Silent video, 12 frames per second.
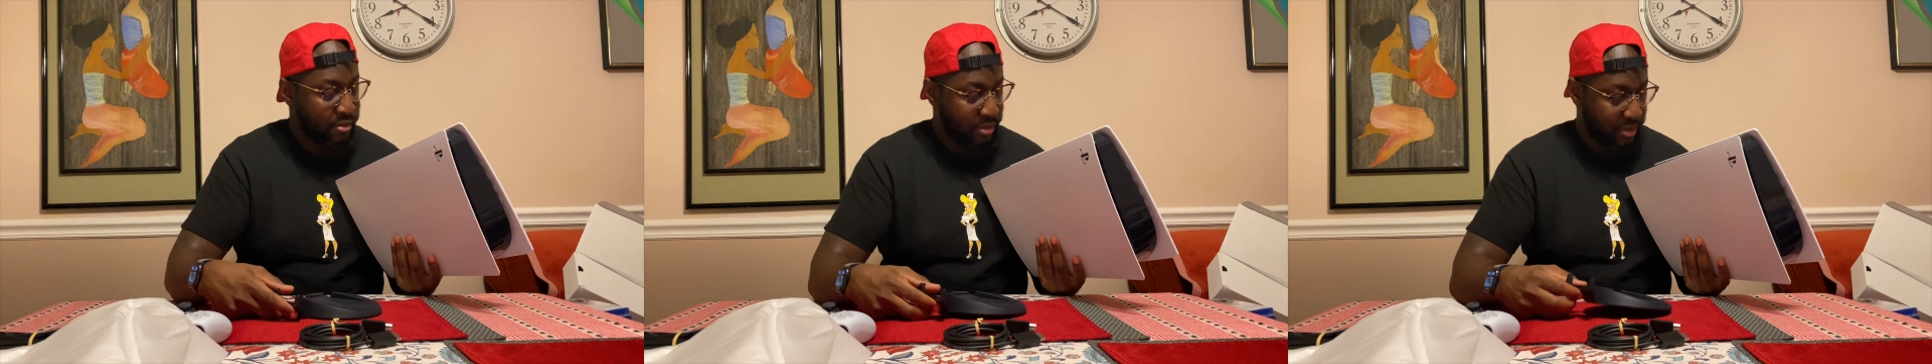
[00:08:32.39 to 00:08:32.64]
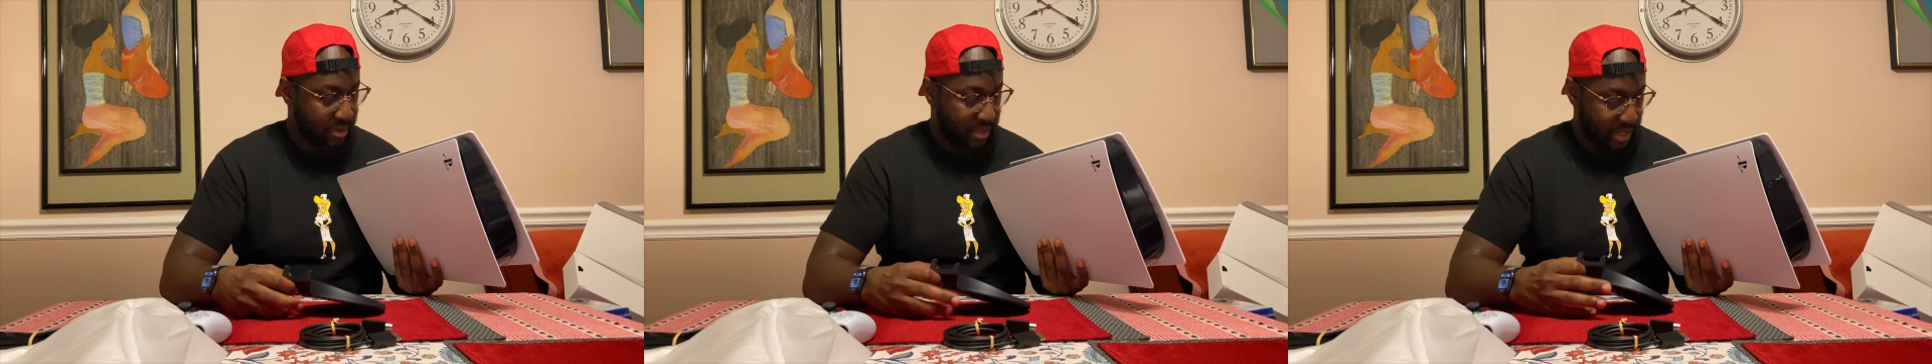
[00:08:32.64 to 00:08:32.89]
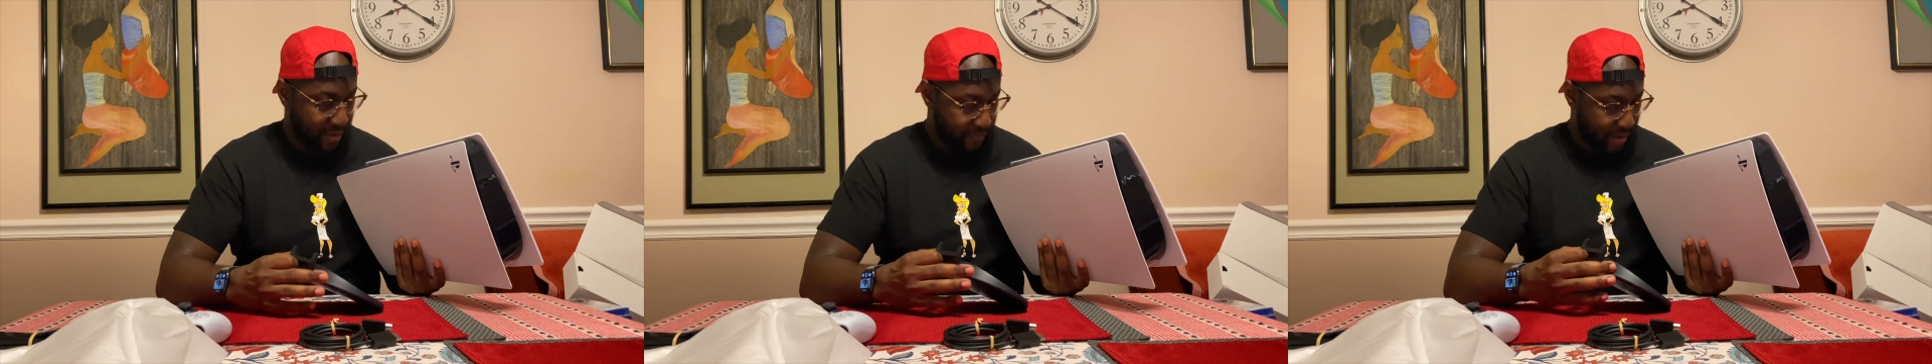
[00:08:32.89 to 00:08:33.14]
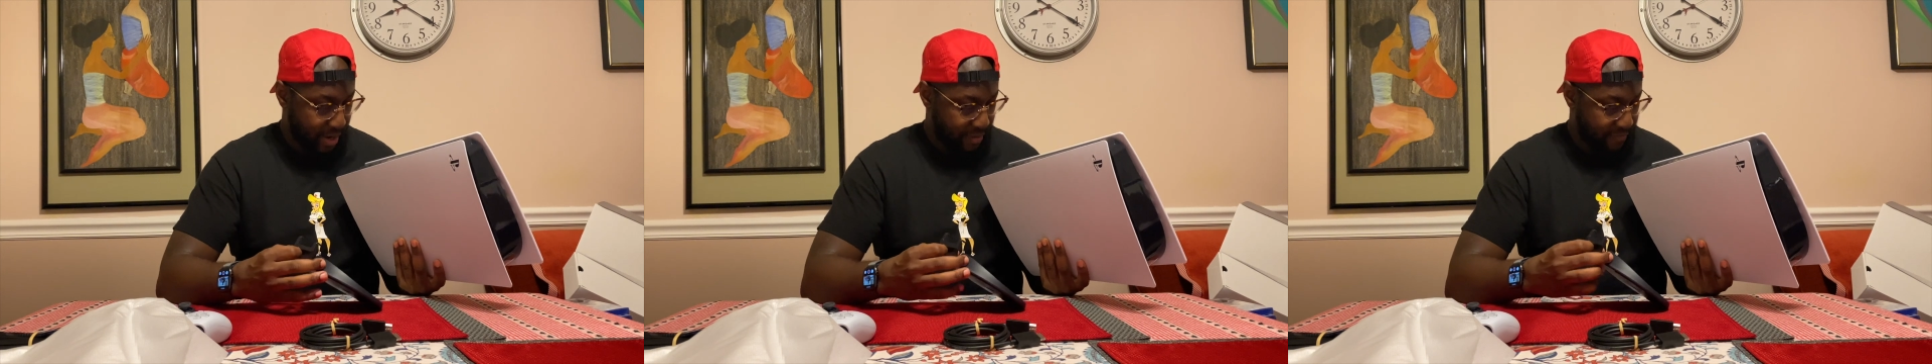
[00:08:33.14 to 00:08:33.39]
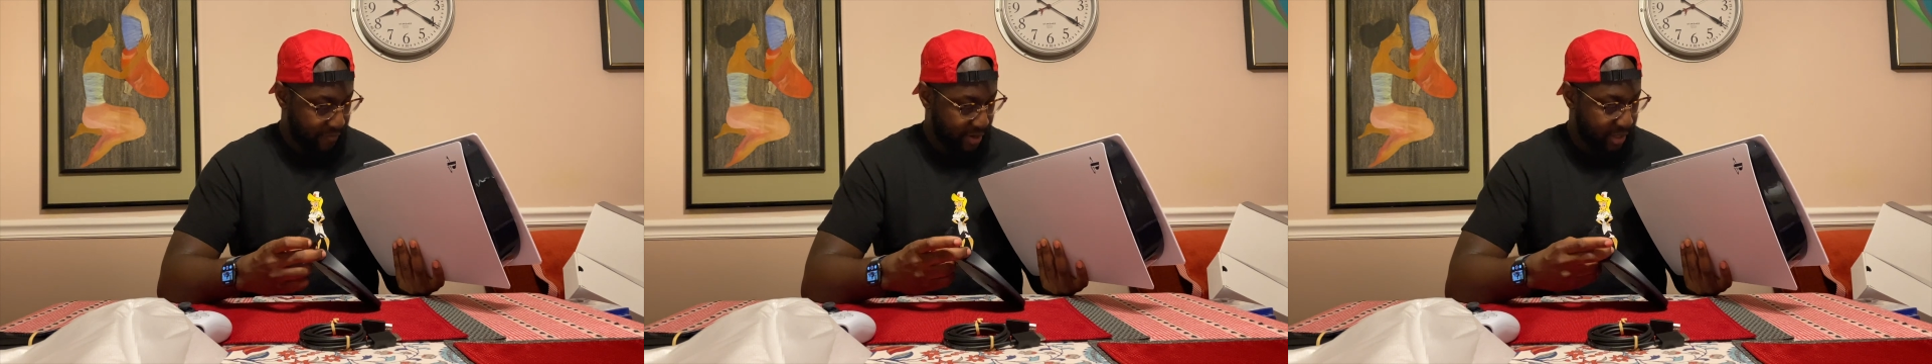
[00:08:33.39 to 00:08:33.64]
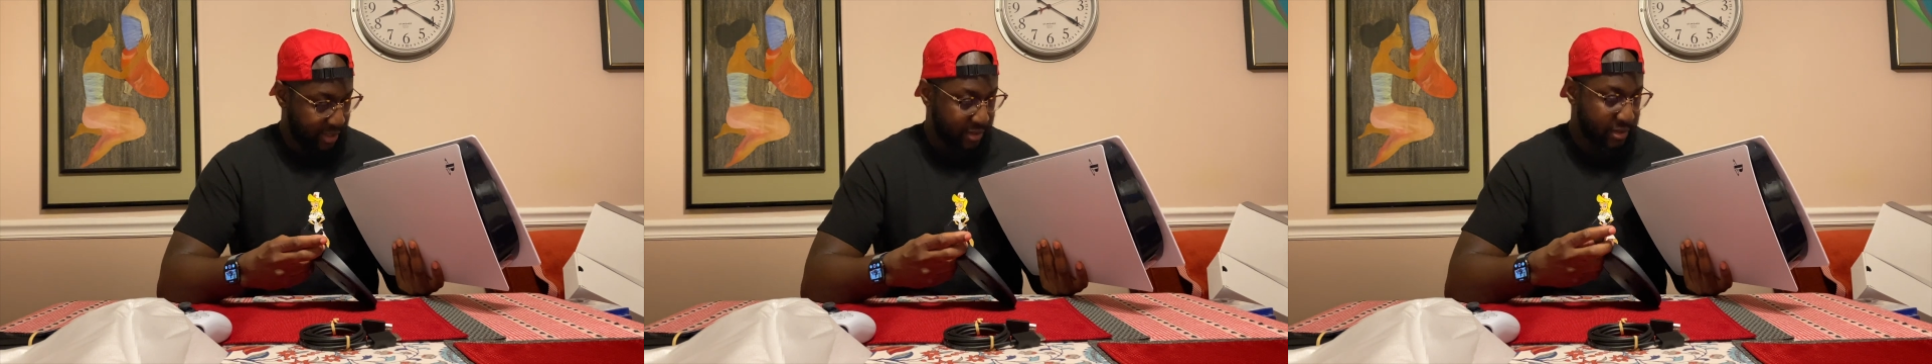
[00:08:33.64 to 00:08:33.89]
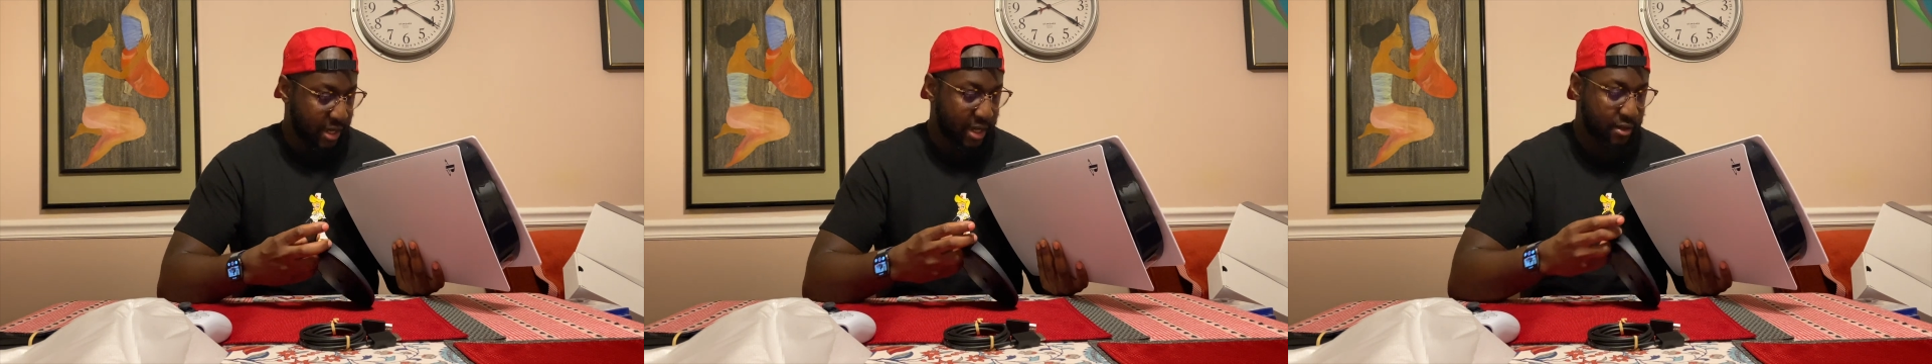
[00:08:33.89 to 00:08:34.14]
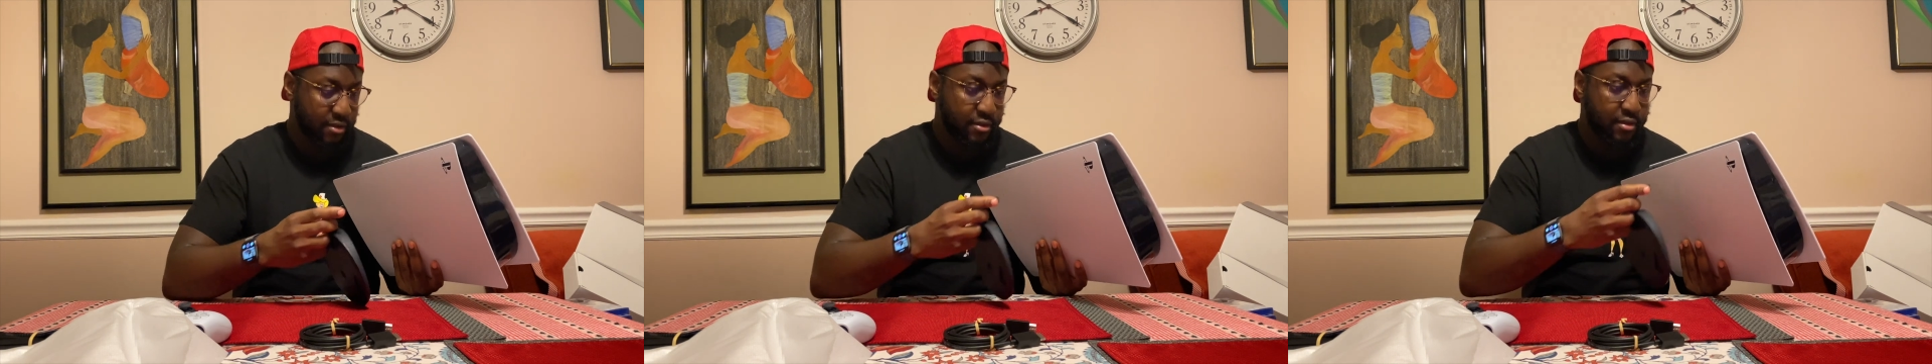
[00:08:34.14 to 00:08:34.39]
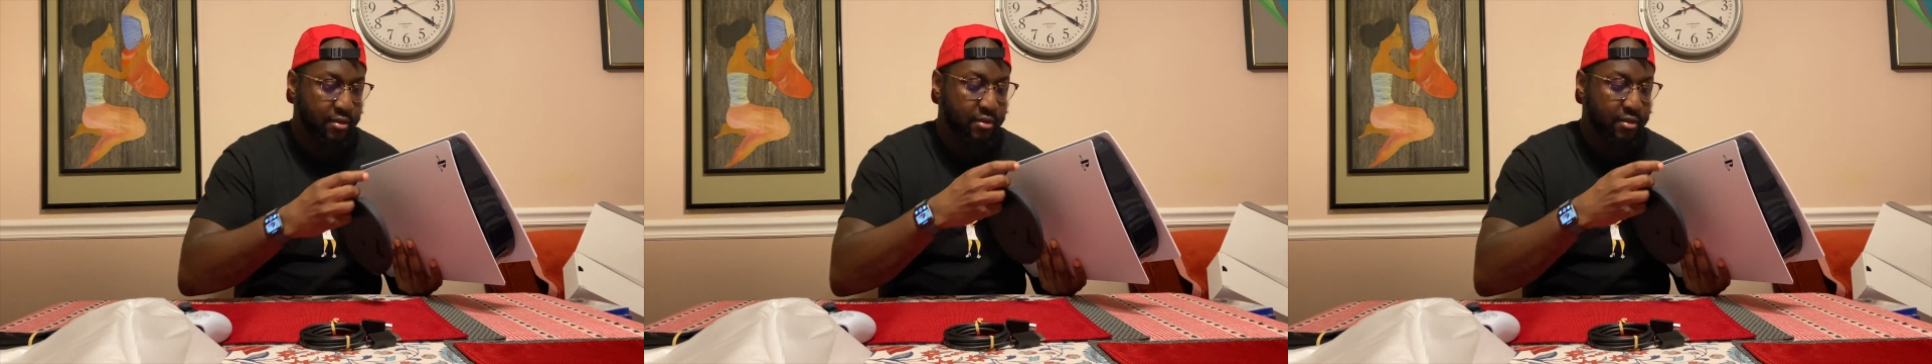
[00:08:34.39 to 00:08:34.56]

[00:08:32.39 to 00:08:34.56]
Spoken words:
Let's see if I can figure this out.